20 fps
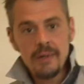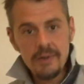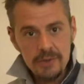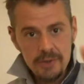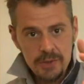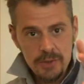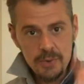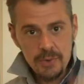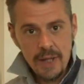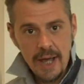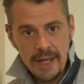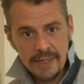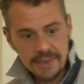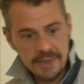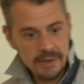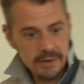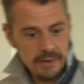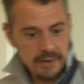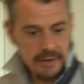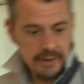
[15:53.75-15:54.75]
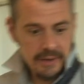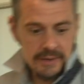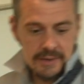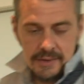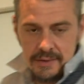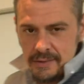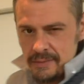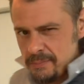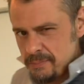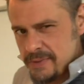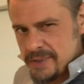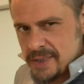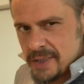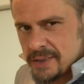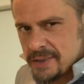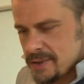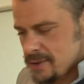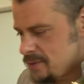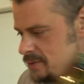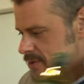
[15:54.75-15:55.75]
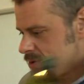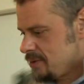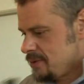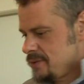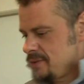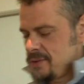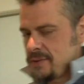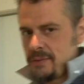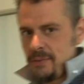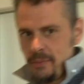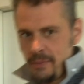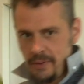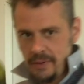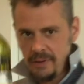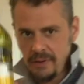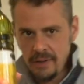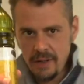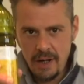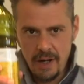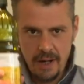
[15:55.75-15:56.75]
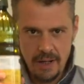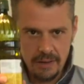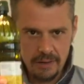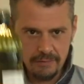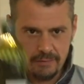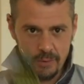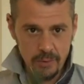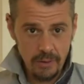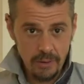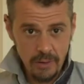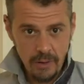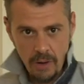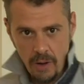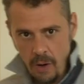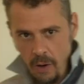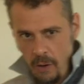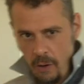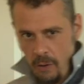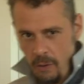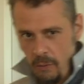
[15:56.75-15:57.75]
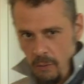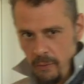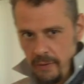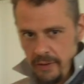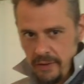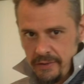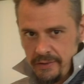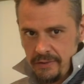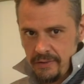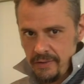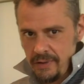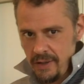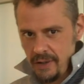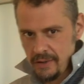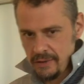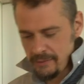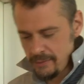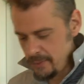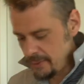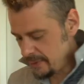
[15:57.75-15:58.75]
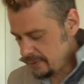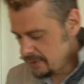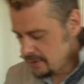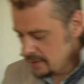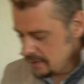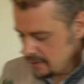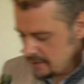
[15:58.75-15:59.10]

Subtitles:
two last ingredients besides couscous. One, olive oil. Always olive oil.